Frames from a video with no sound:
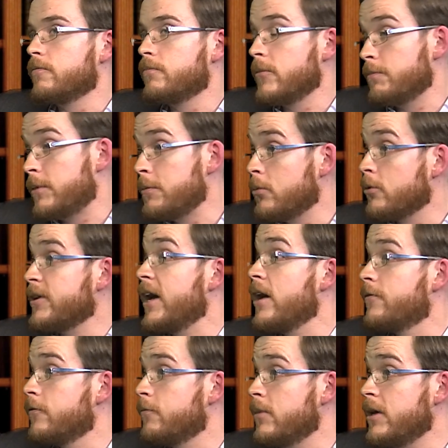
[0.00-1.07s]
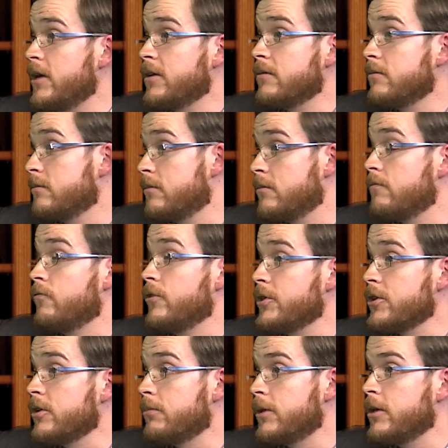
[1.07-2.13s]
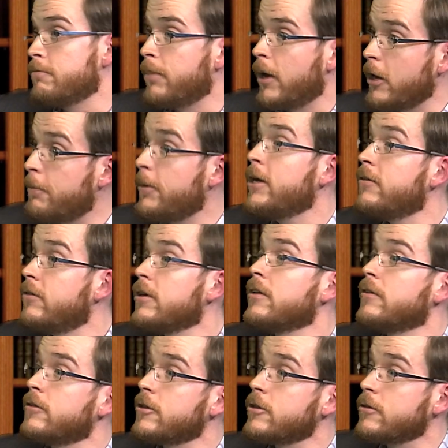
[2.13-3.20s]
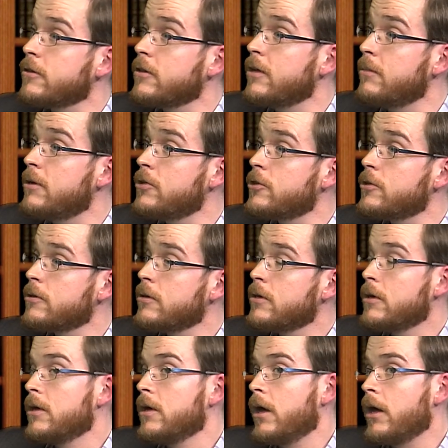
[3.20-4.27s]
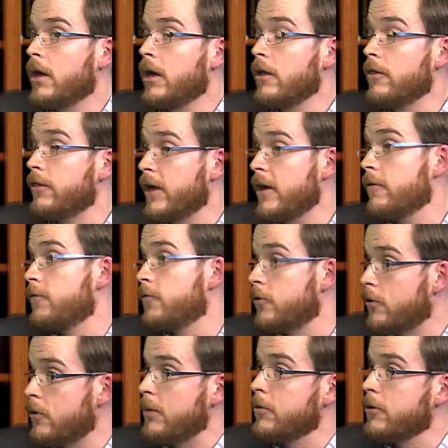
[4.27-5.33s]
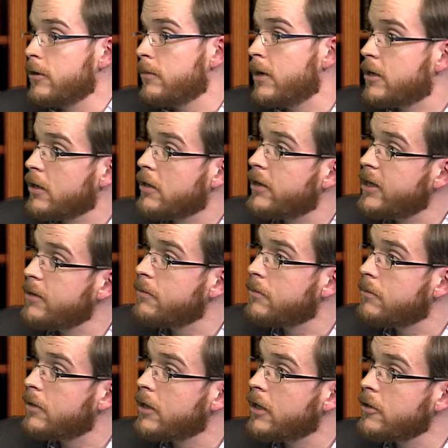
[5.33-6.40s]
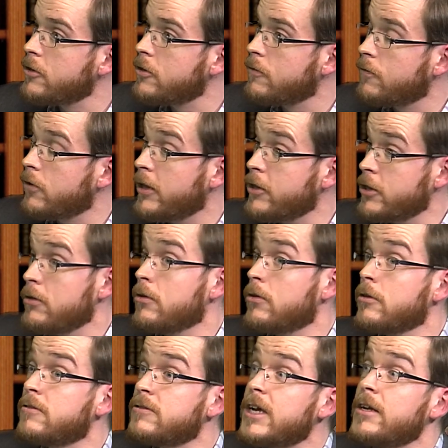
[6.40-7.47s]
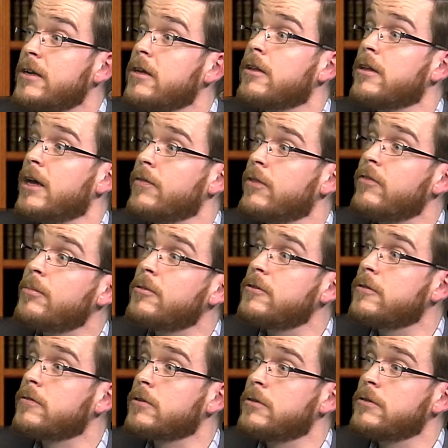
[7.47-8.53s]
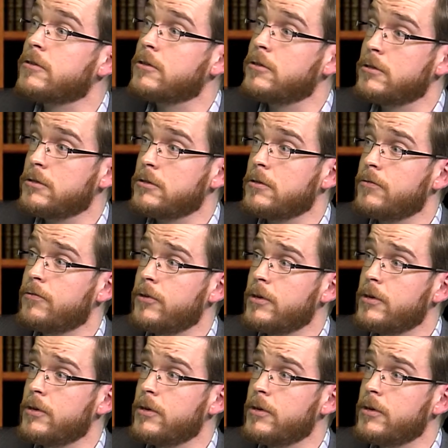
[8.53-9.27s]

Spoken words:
that people would have of me reasonably by appearing in this image, and therefore I'm going to make a claim against you for that. So you could technically have the remedy of going to court over